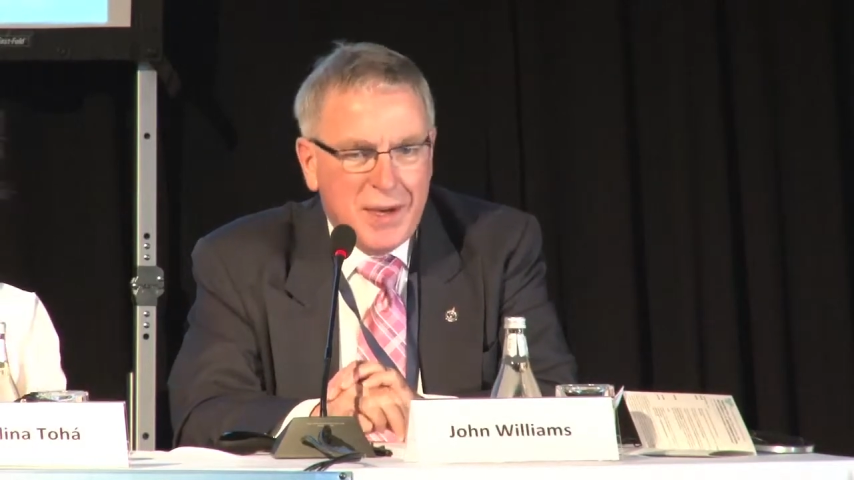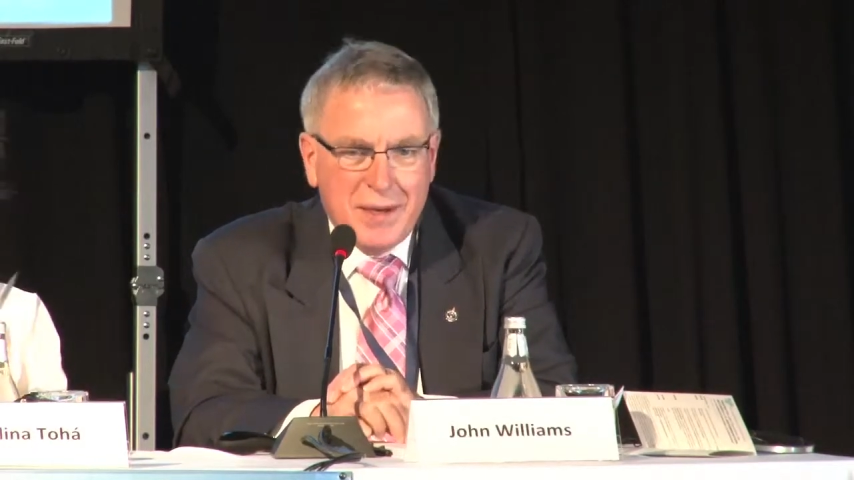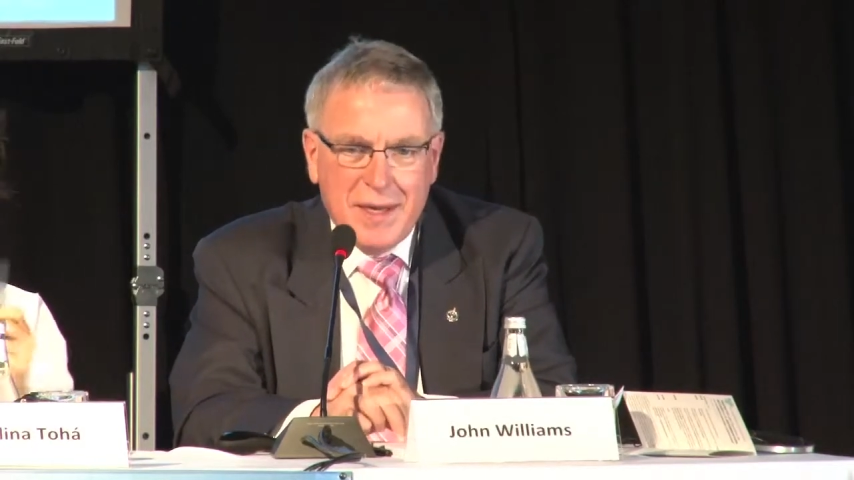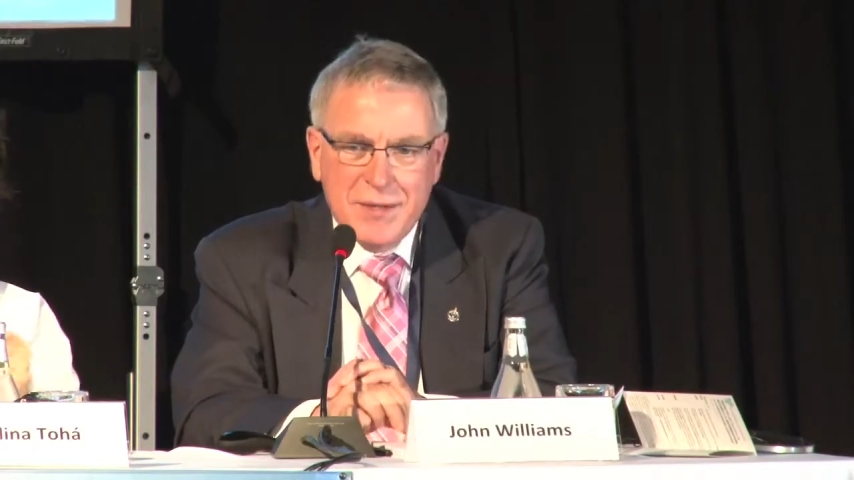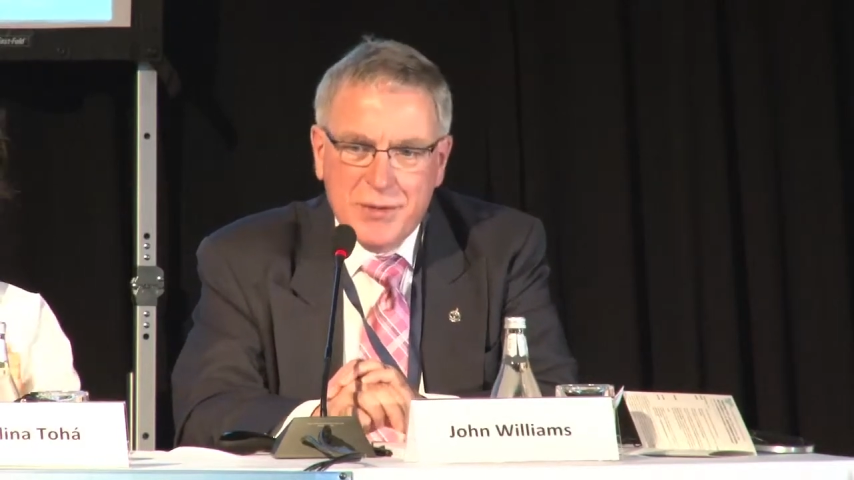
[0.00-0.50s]

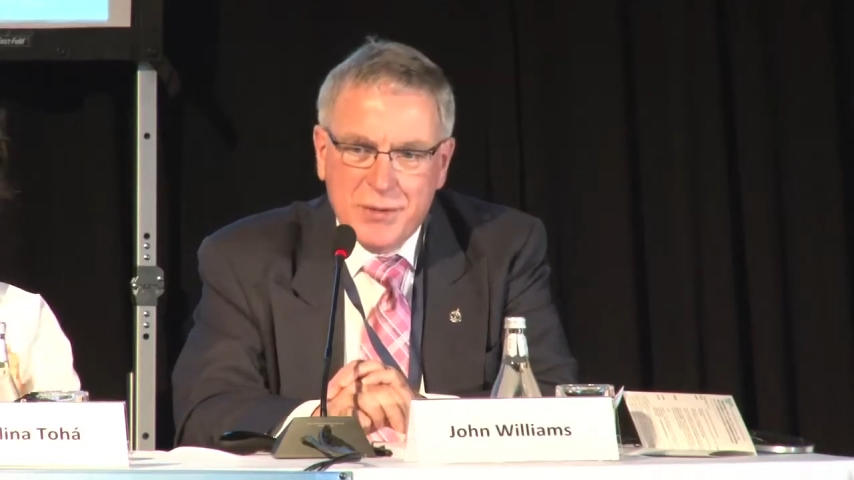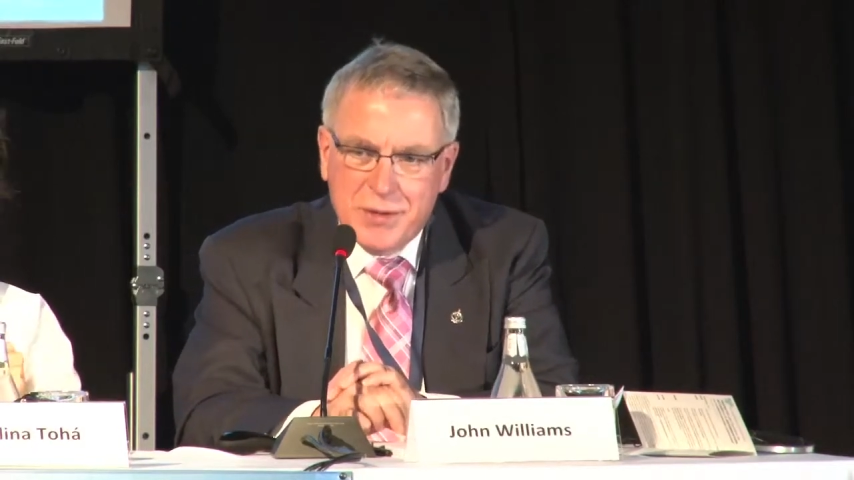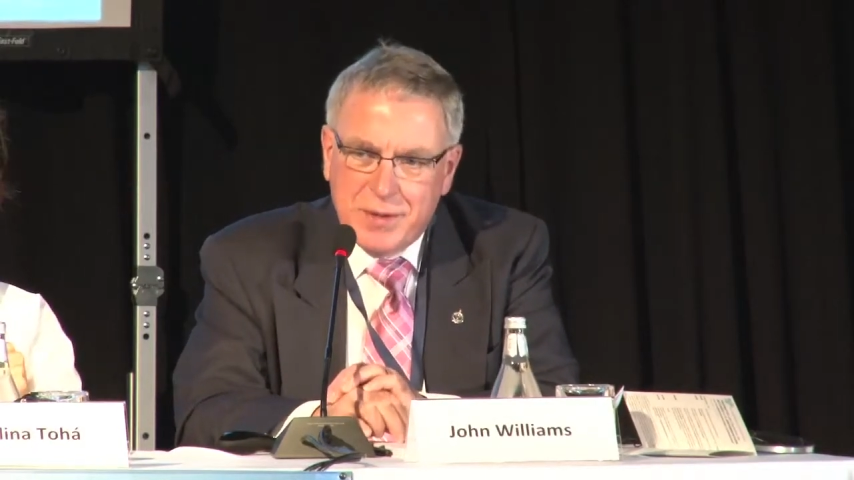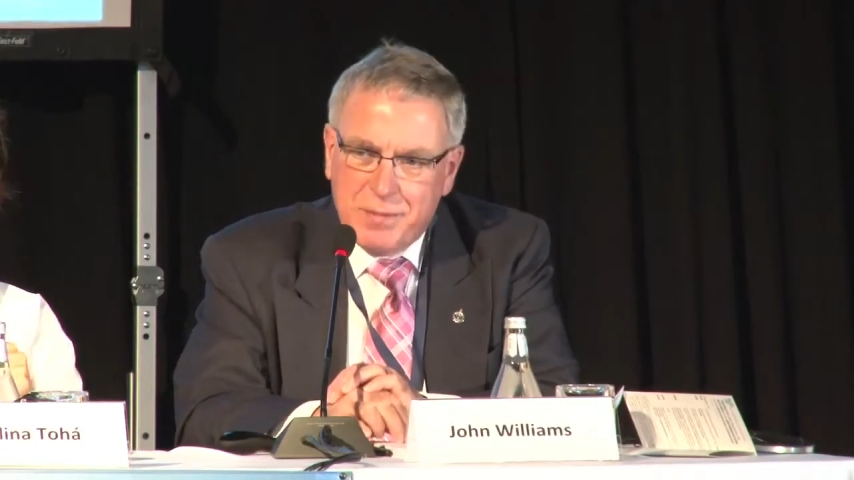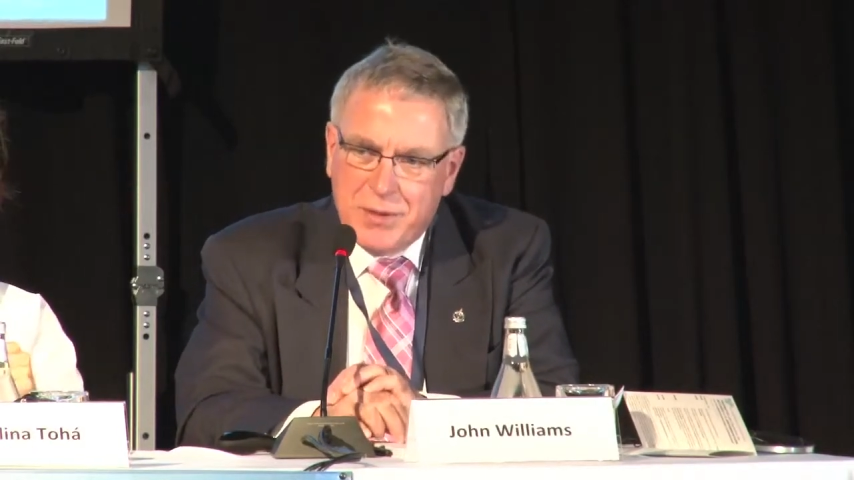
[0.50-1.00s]
unless the
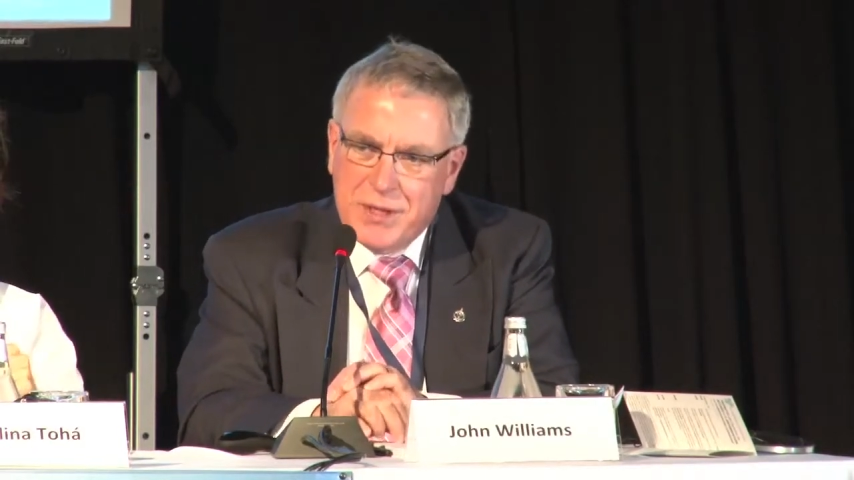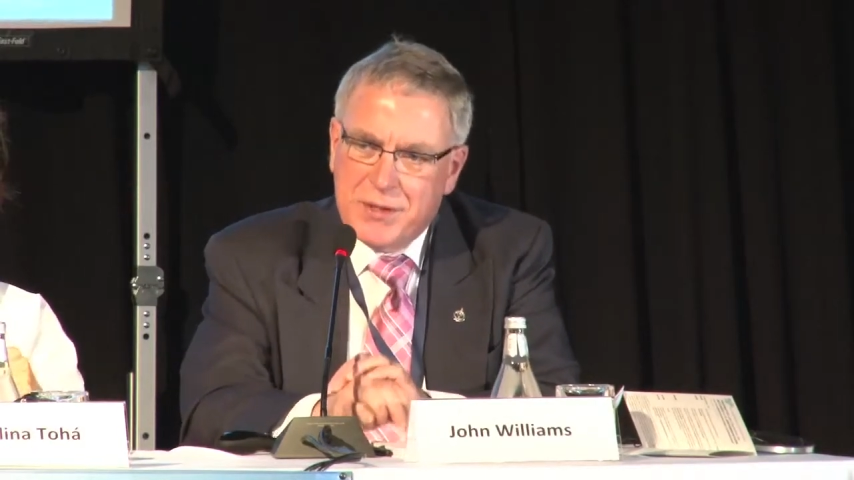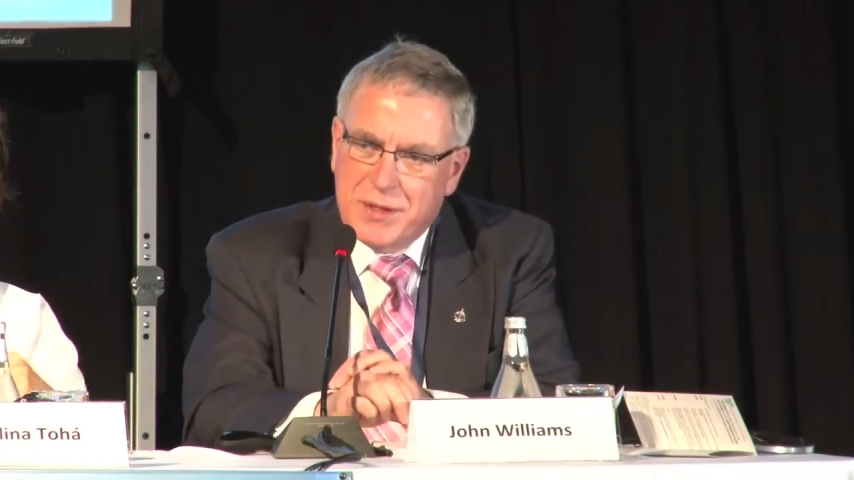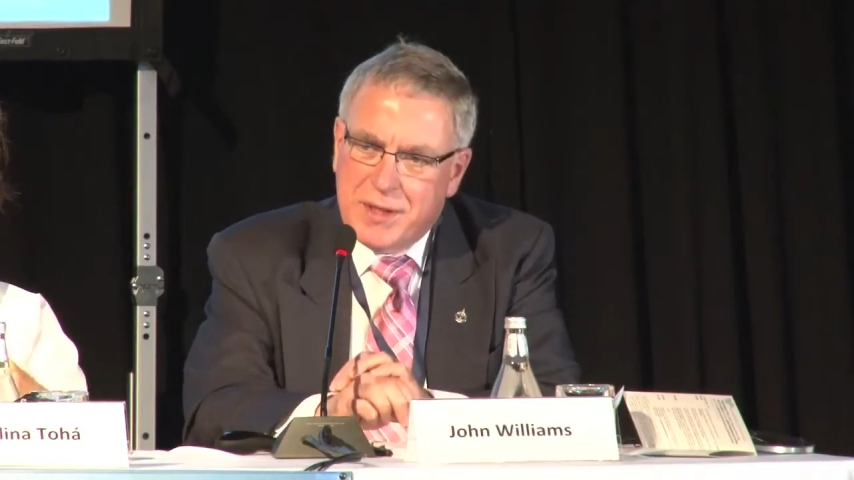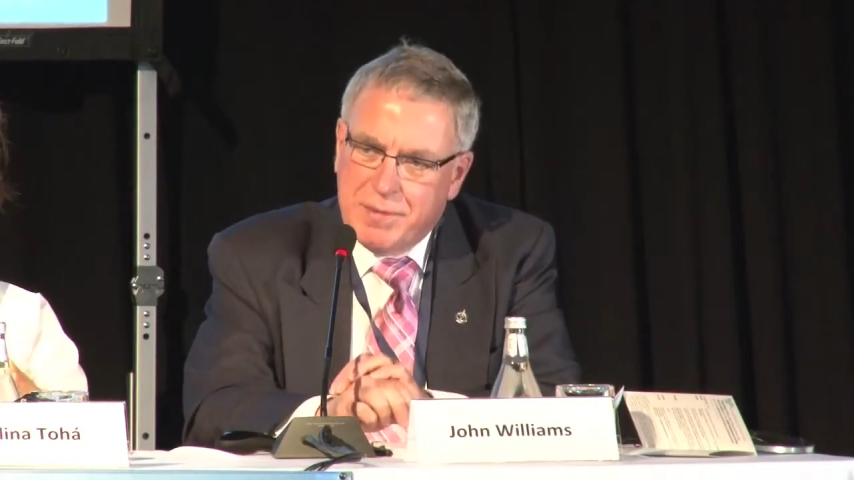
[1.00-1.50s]

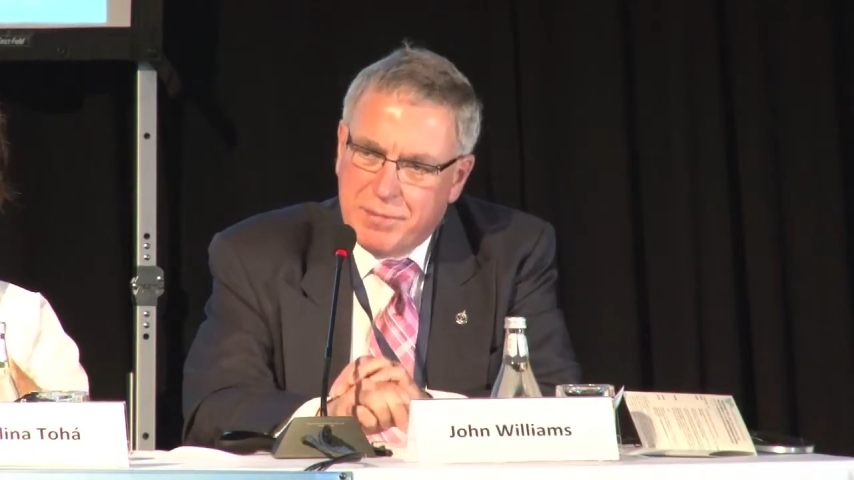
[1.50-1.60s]
corporation can